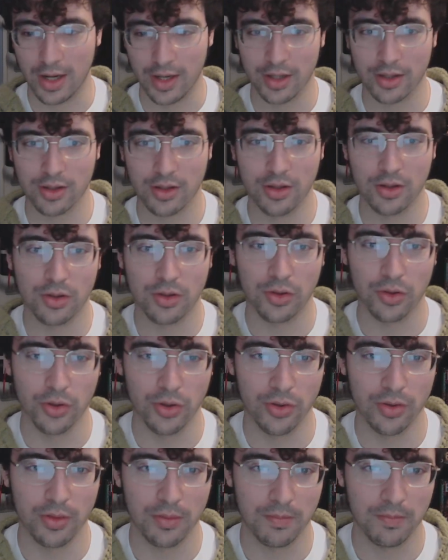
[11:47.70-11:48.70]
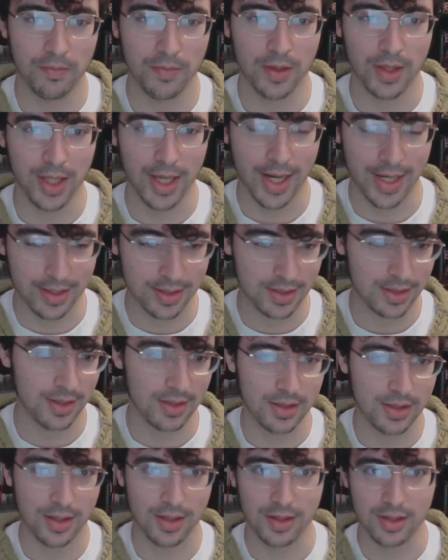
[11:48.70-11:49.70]
of conclude, yes,
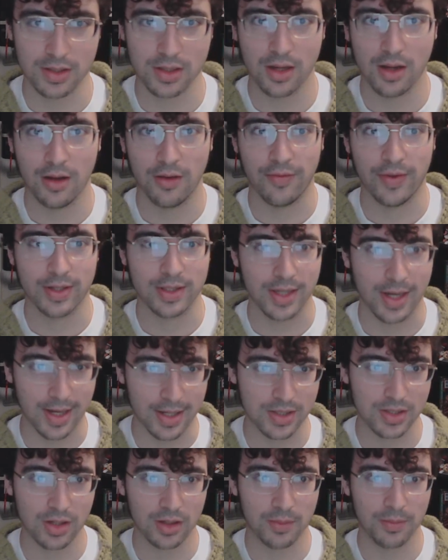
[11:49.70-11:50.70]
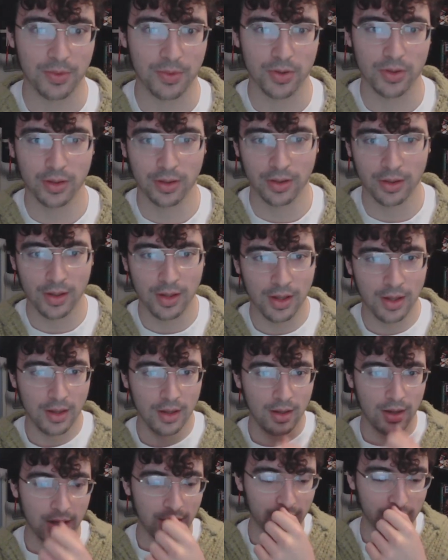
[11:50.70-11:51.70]
this is a fantastic book.
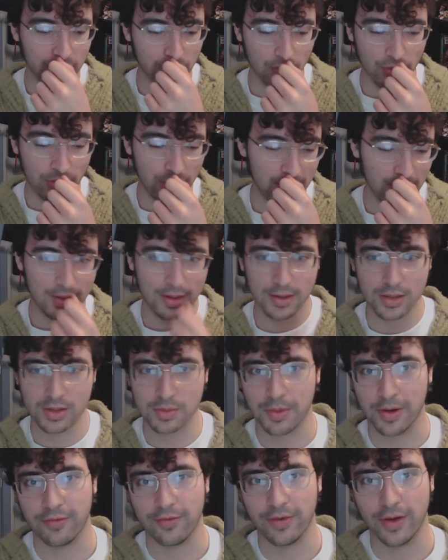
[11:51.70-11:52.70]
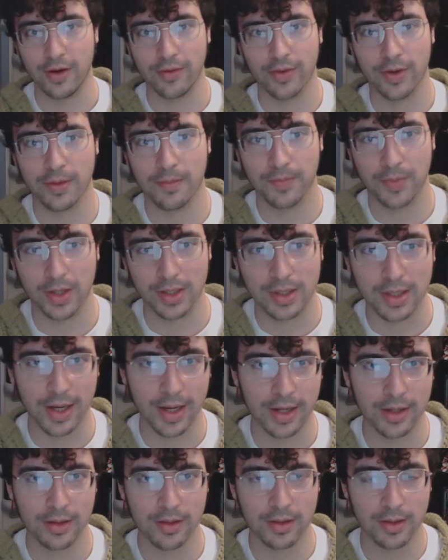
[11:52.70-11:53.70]
I don't think it's my favorite.
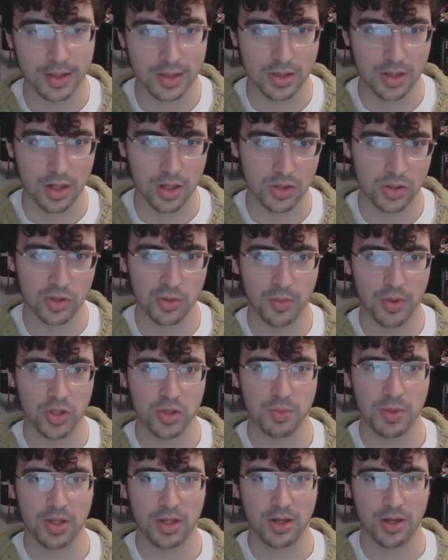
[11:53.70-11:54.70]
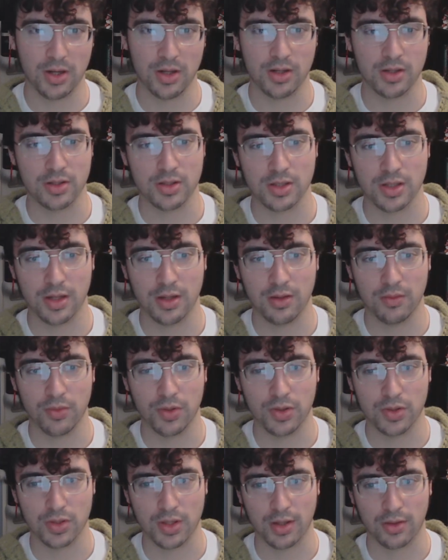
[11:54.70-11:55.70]
Again, it's not so much because it
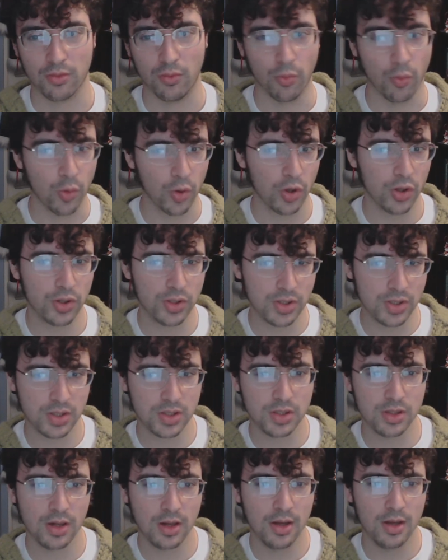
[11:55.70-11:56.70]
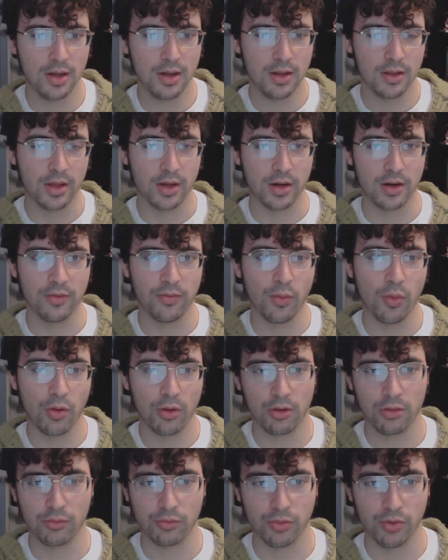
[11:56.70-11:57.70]
was like worse than Of
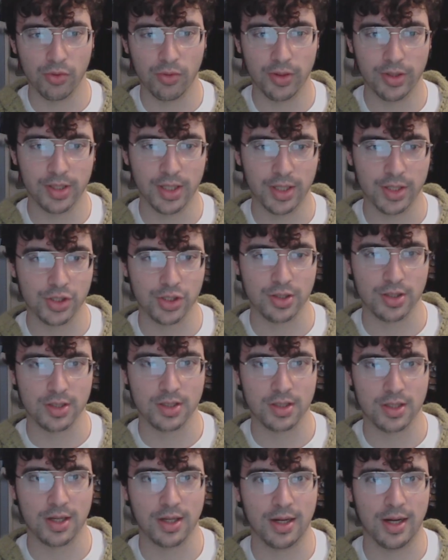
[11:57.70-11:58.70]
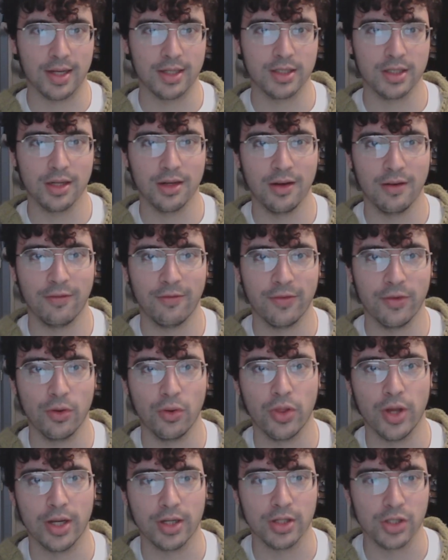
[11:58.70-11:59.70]
War and Ruin. It's just that I didn't feel
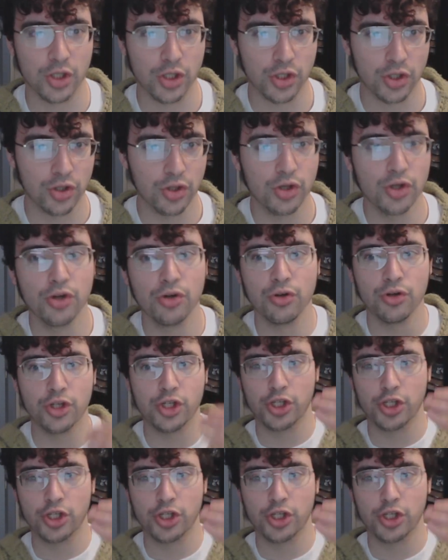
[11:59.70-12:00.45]
that huge